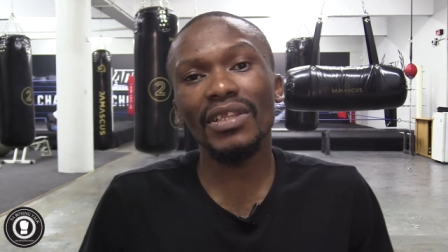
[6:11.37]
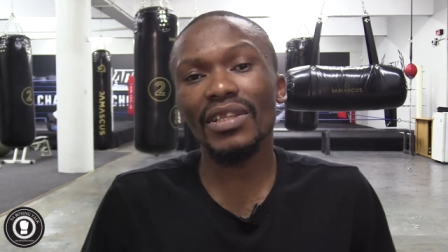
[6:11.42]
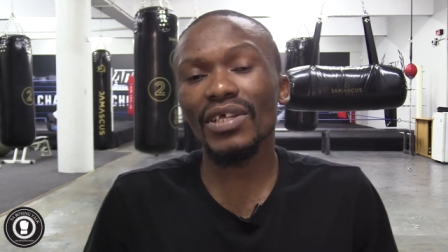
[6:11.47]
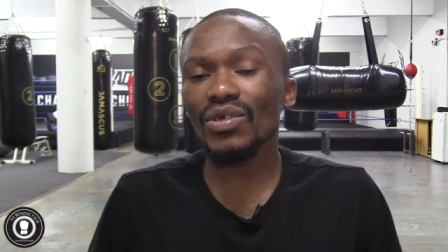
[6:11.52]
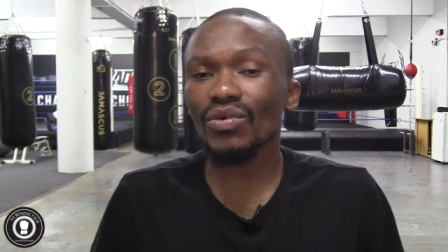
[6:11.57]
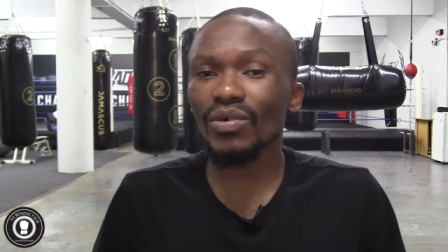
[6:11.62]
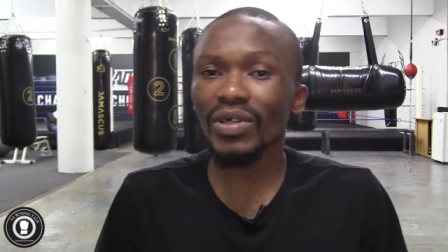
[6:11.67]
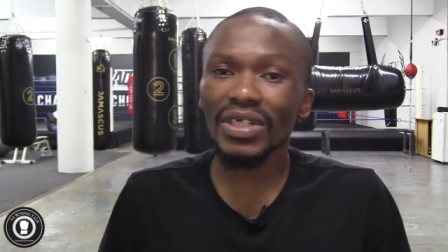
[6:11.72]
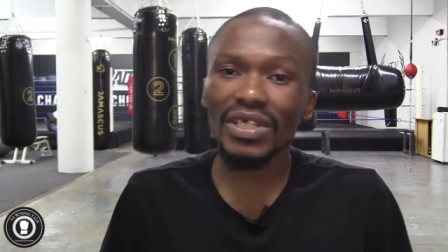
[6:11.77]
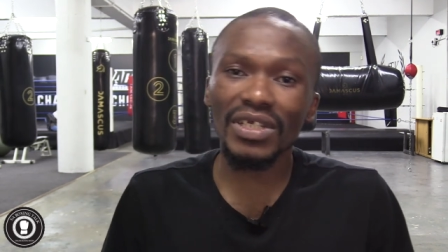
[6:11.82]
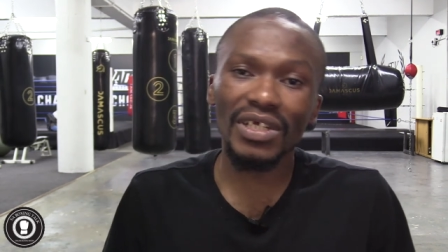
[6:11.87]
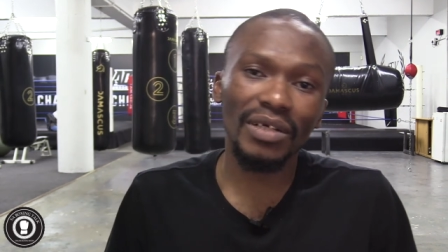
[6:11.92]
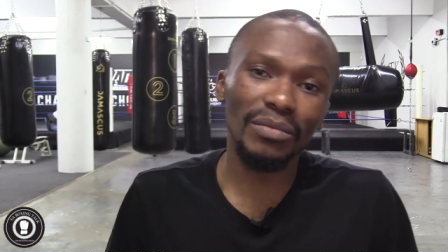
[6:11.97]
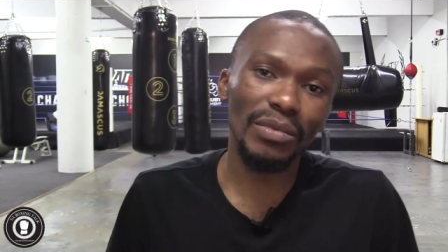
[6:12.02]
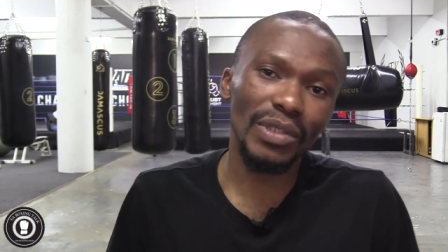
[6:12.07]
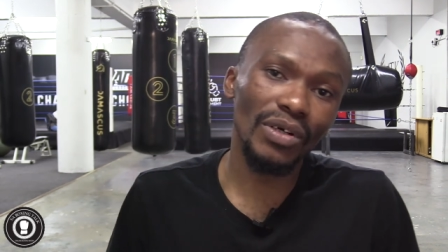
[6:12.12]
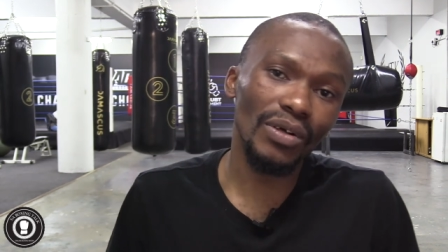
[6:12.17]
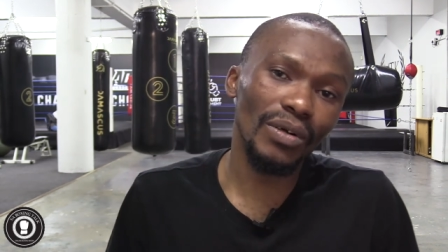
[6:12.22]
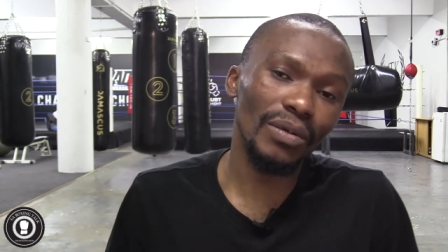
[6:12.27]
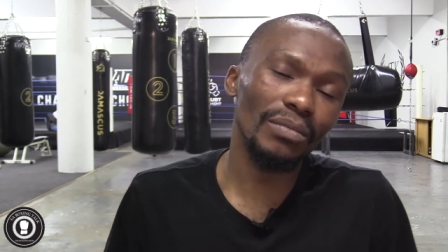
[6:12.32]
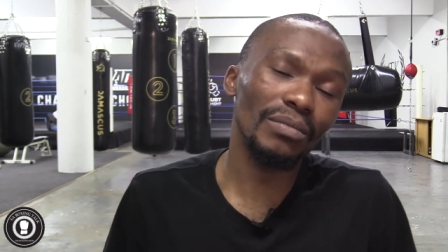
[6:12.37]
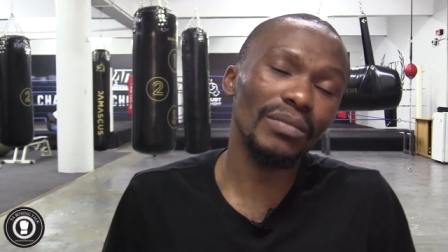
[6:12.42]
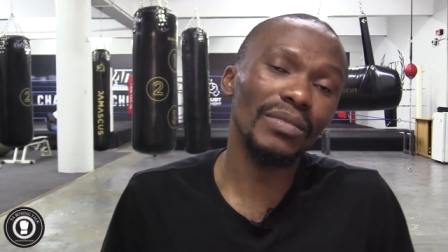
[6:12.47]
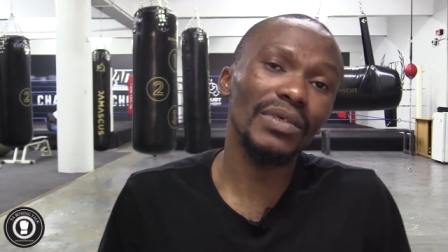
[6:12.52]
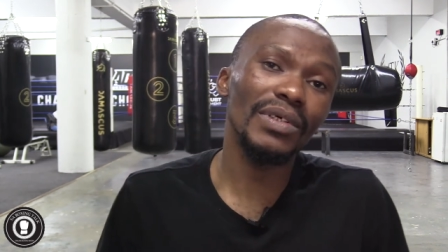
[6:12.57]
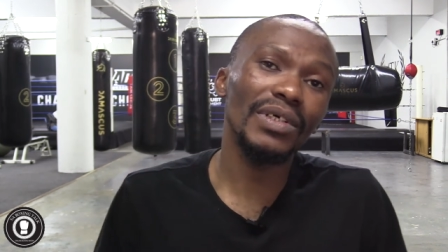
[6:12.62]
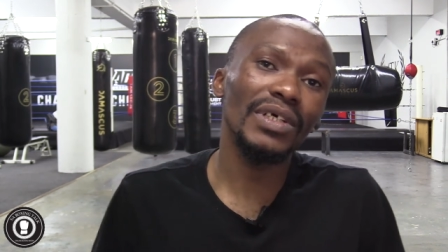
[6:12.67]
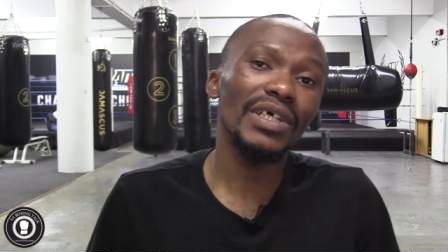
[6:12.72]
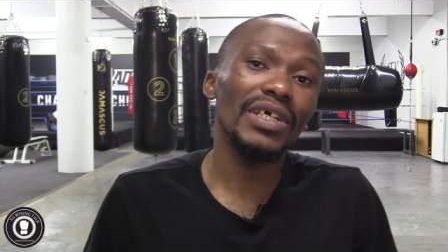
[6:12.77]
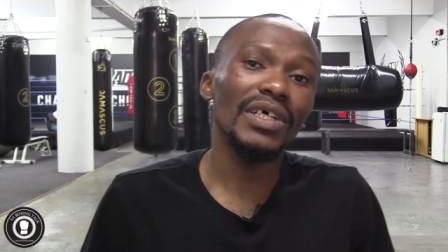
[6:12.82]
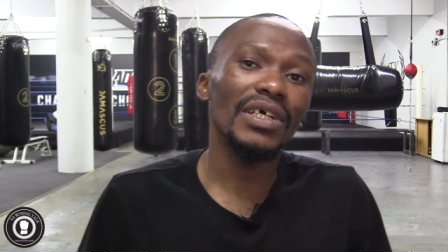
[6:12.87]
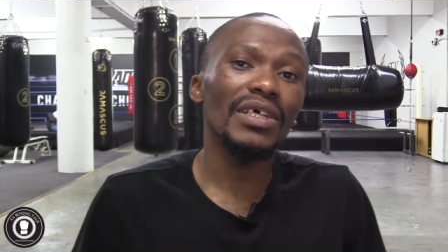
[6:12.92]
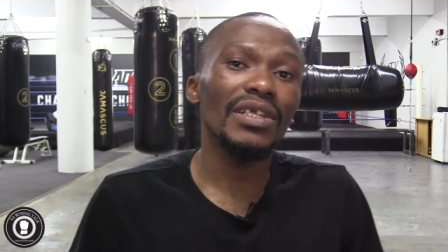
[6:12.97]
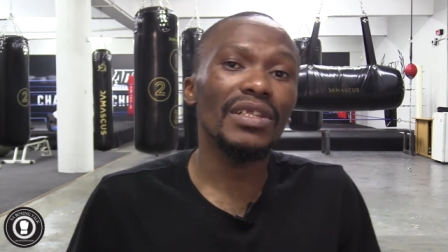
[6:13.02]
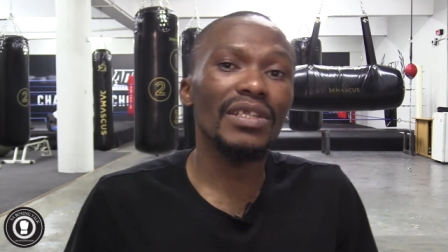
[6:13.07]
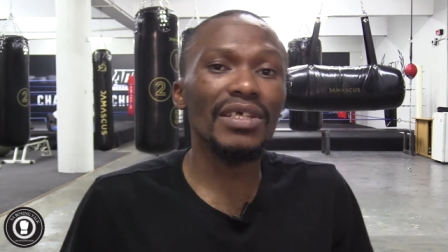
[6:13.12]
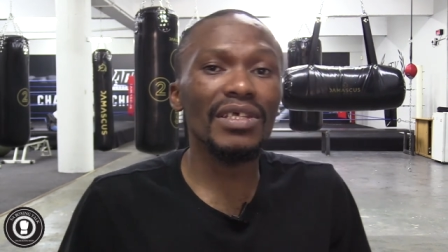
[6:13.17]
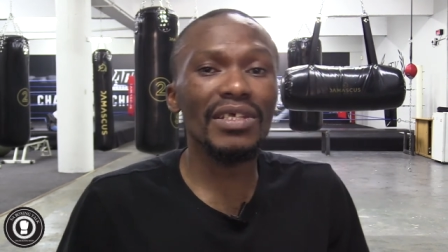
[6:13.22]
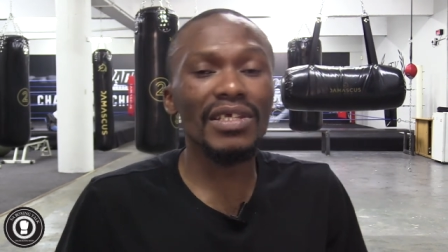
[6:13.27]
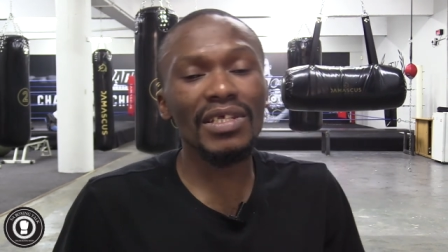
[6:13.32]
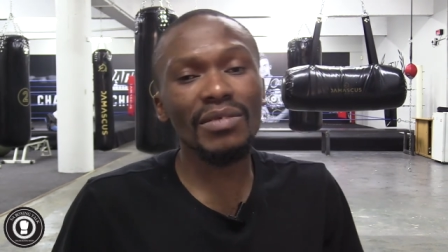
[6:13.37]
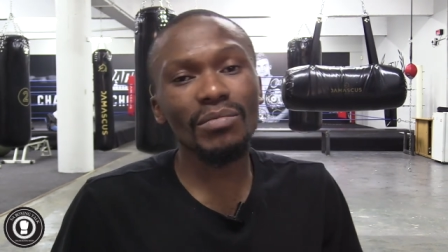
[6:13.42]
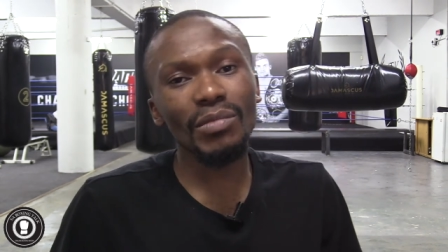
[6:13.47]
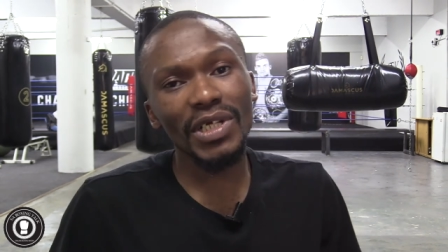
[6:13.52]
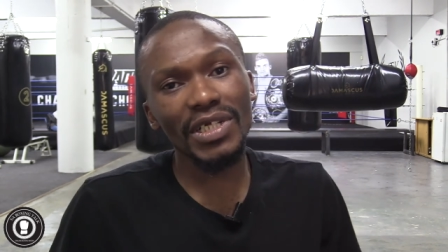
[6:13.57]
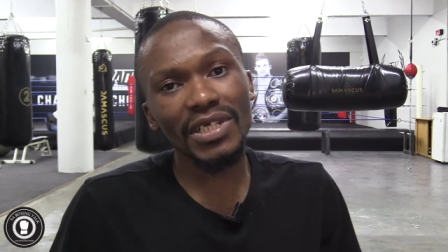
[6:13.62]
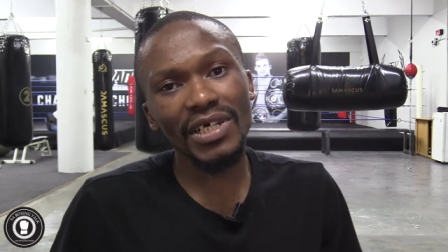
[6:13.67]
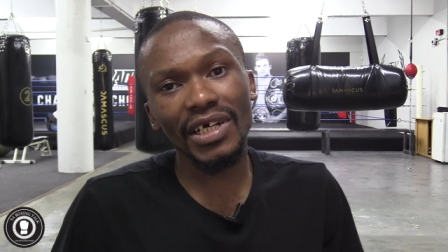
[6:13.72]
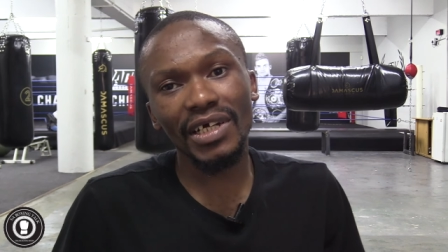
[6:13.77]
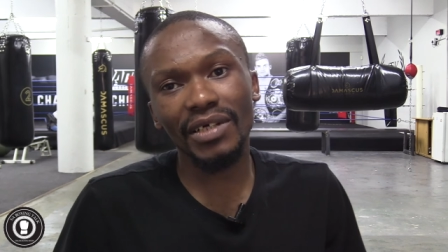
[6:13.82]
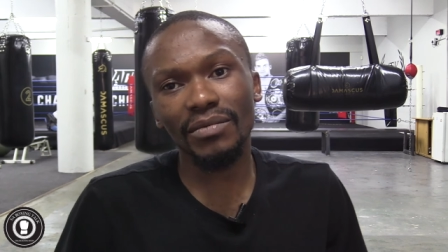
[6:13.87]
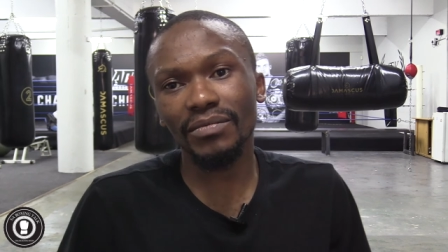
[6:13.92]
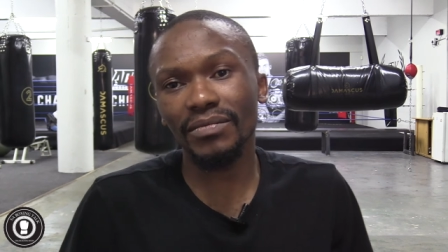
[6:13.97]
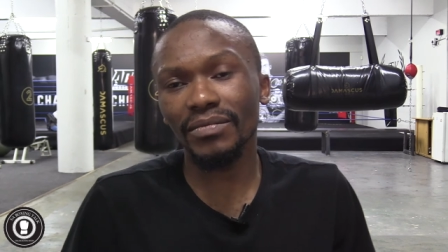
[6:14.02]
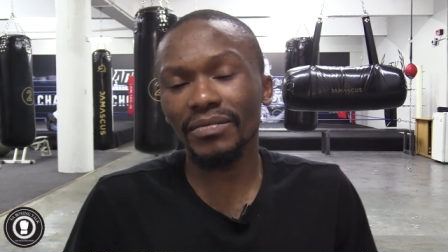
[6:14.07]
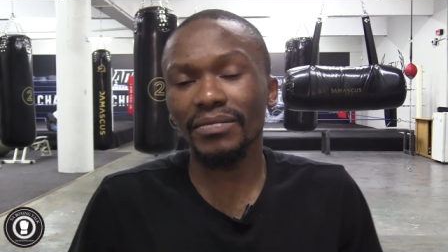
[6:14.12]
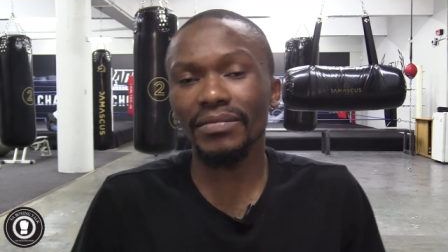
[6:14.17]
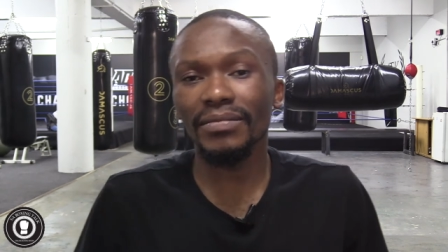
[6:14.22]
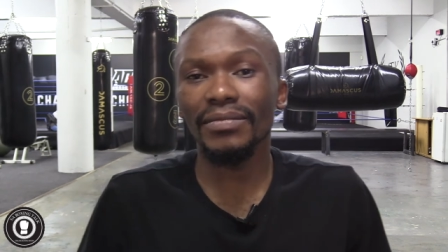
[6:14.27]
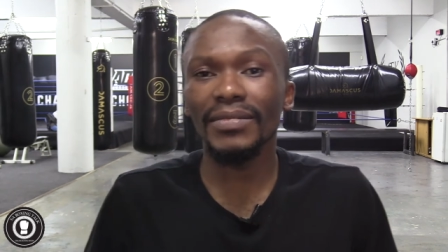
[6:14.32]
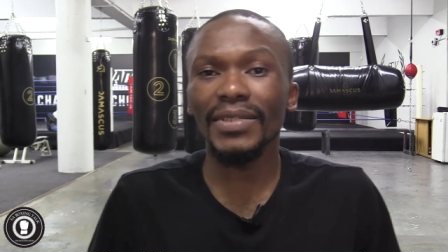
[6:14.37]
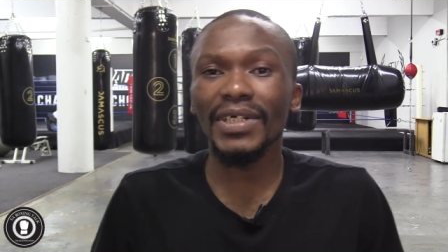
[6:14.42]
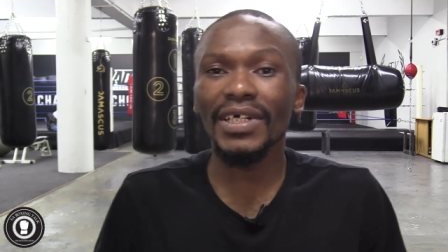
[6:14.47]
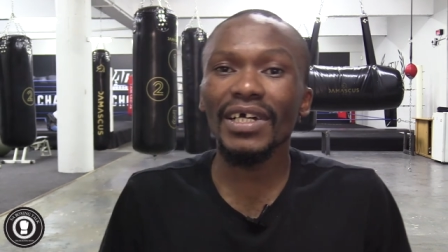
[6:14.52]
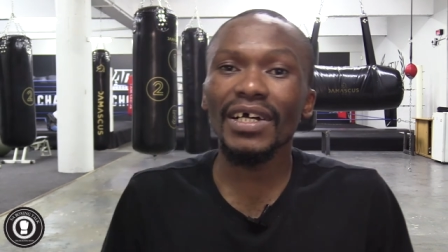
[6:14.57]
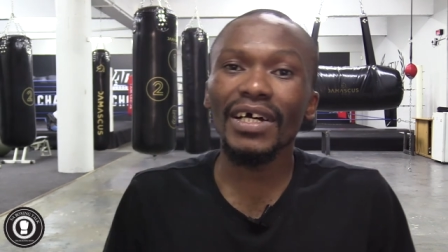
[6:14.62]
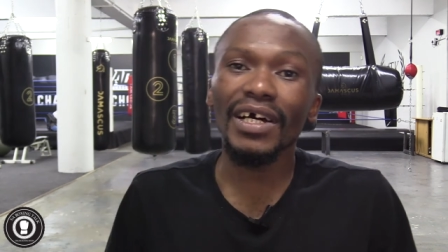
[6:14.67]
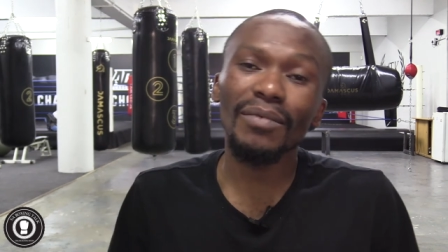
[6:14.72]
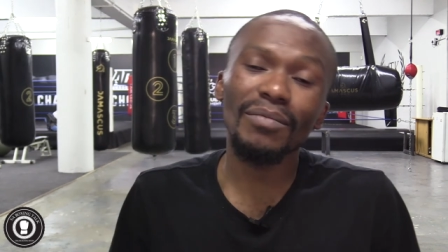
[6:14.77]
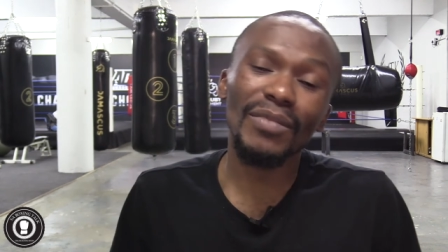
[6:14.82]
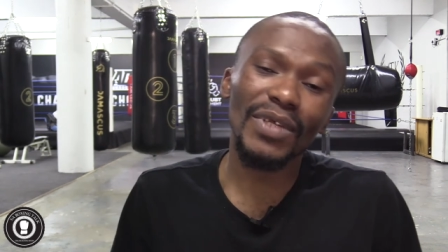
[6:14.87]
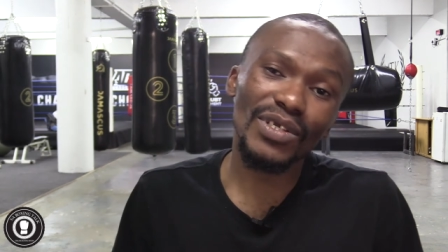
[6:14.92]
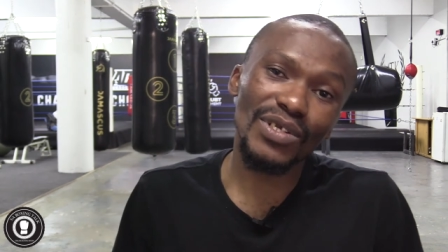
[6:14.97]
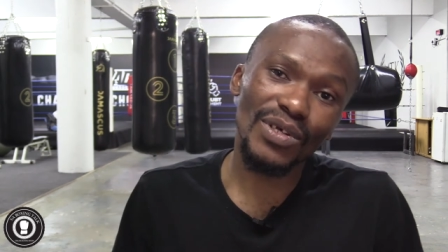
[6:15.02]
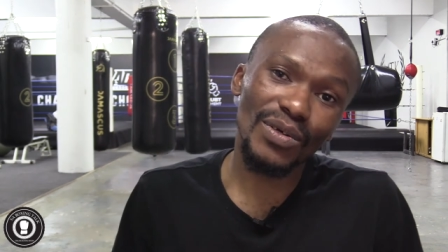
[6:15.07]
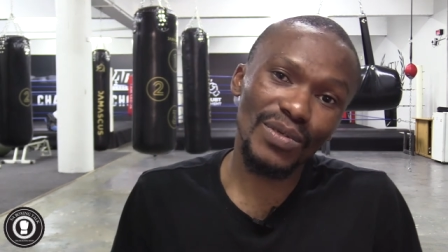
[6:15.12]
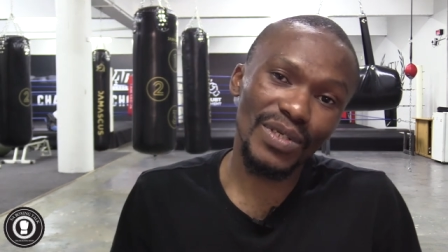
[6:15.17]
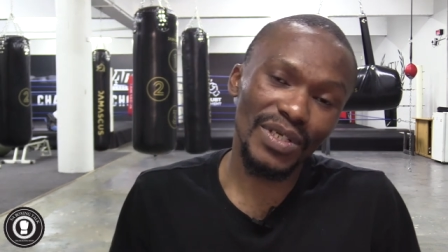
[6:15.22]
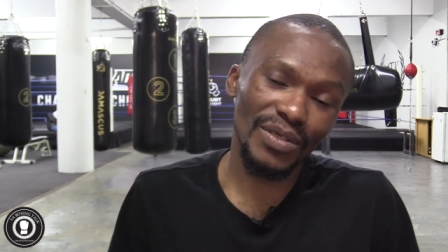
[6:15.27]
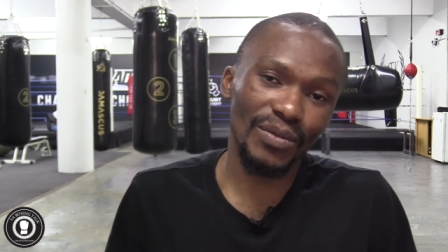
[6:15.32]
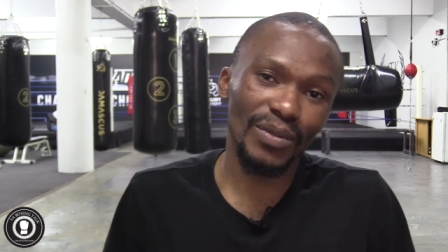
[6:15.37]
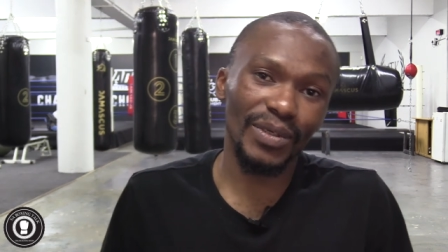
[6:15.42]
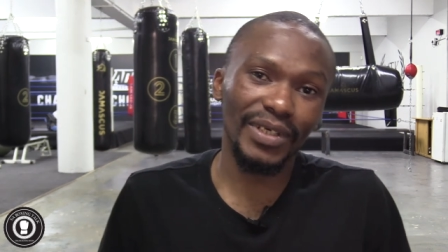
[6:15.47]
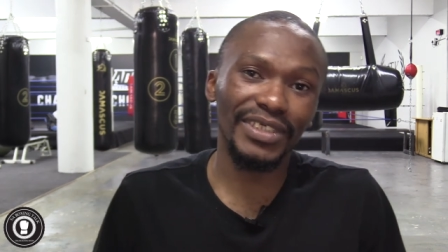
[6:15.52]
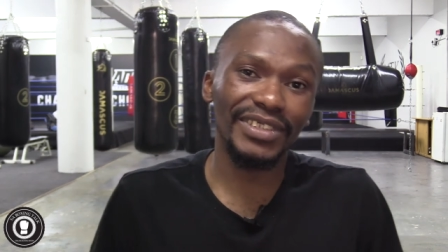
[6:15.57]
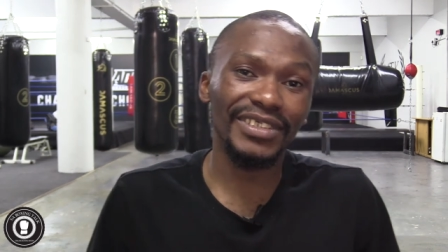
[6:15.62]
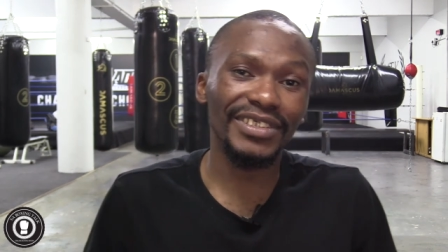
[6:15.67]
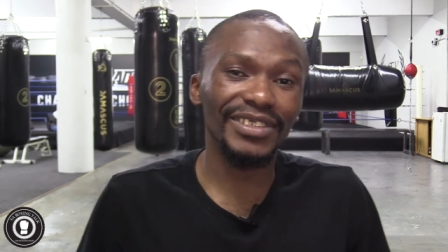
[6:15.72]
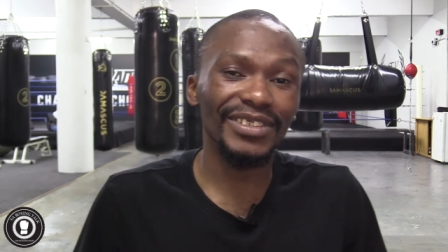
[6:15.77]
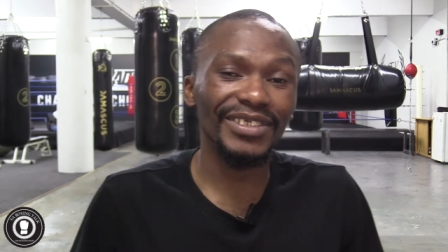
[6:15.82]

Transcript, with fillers: This one is coming home. This is my time. I'm the chosen one.